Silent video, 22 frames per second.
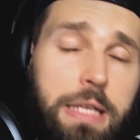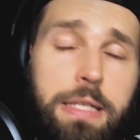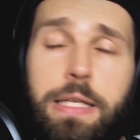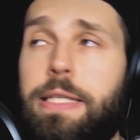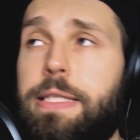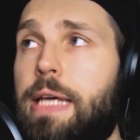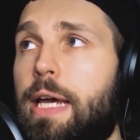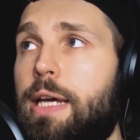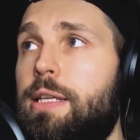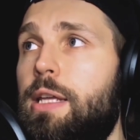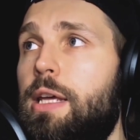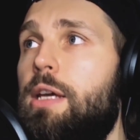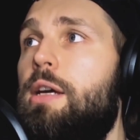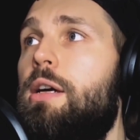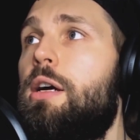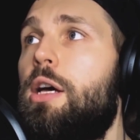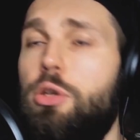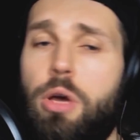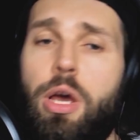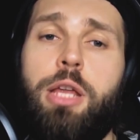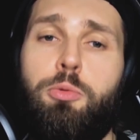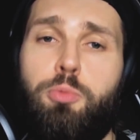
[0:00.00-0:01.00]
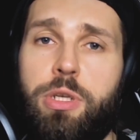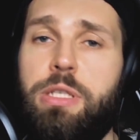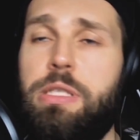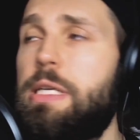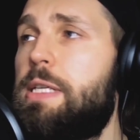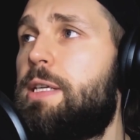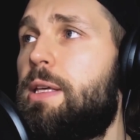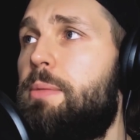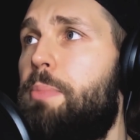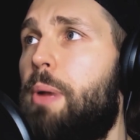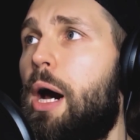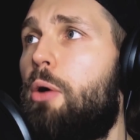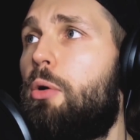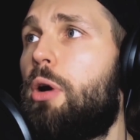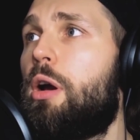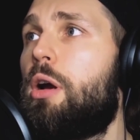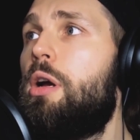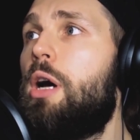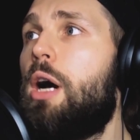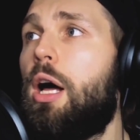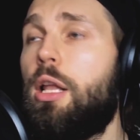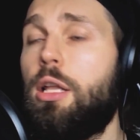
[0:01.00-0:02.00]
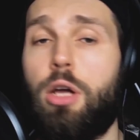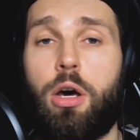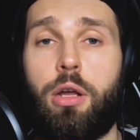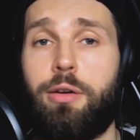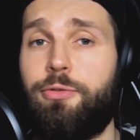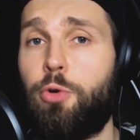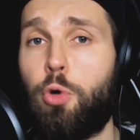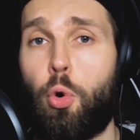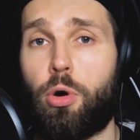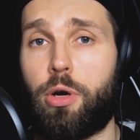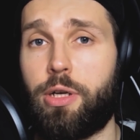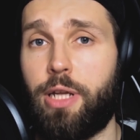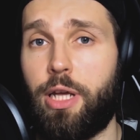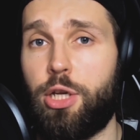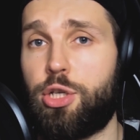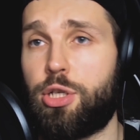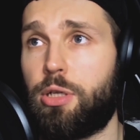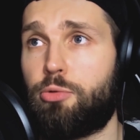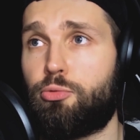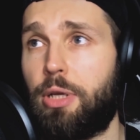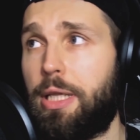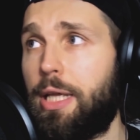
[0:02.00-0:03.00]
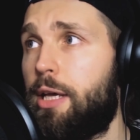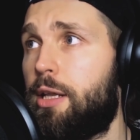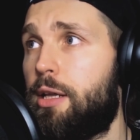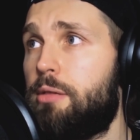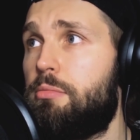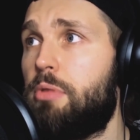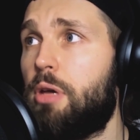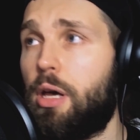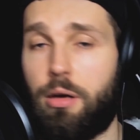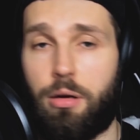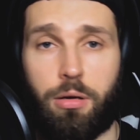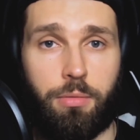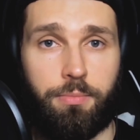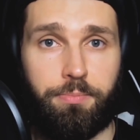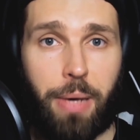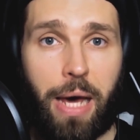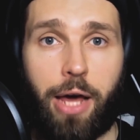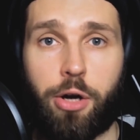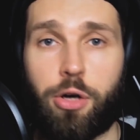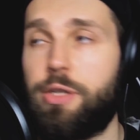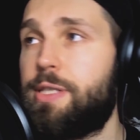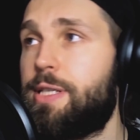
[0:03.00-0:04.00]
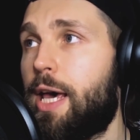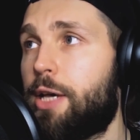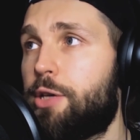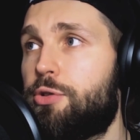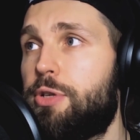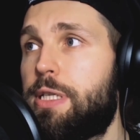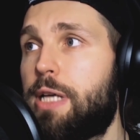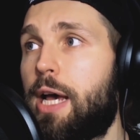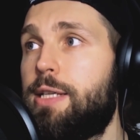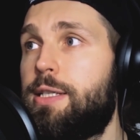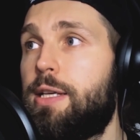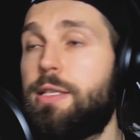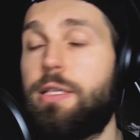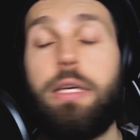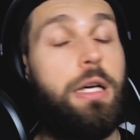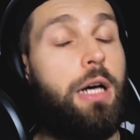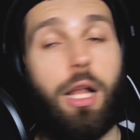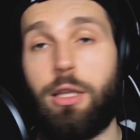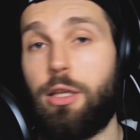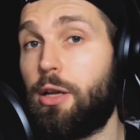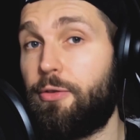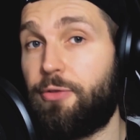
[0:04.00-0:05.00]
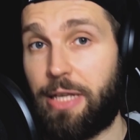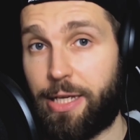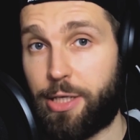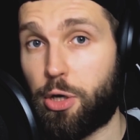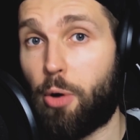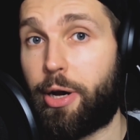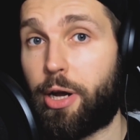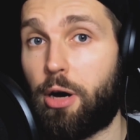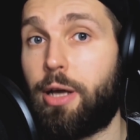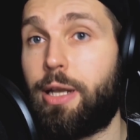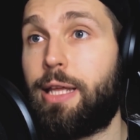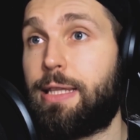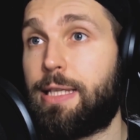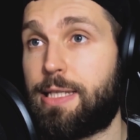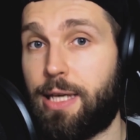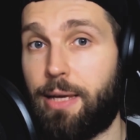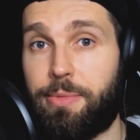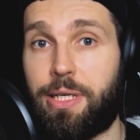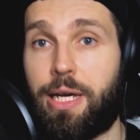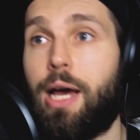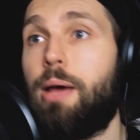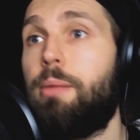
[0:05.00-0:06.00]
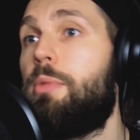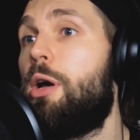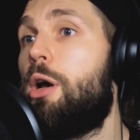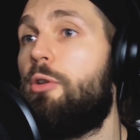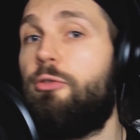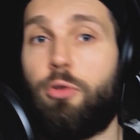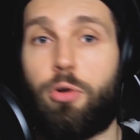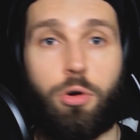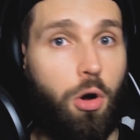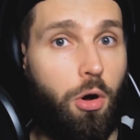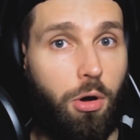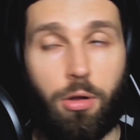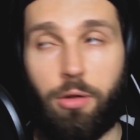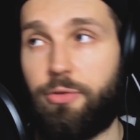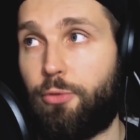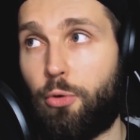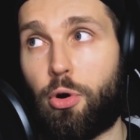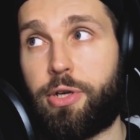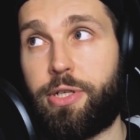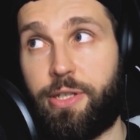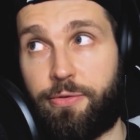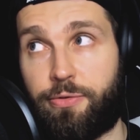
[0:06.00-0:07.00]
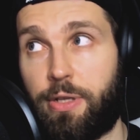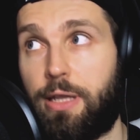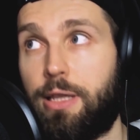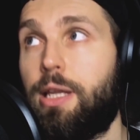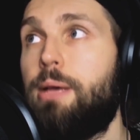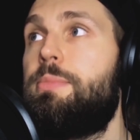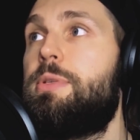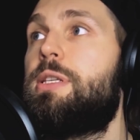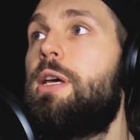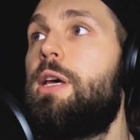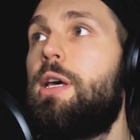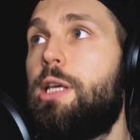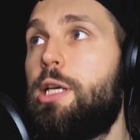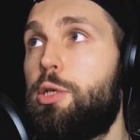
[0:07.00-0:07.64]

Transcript: 10 technique, you hit with decent power, a lot of coordination related uh, patterns, exercises, a lot of things going on at the same time for all four different limbs.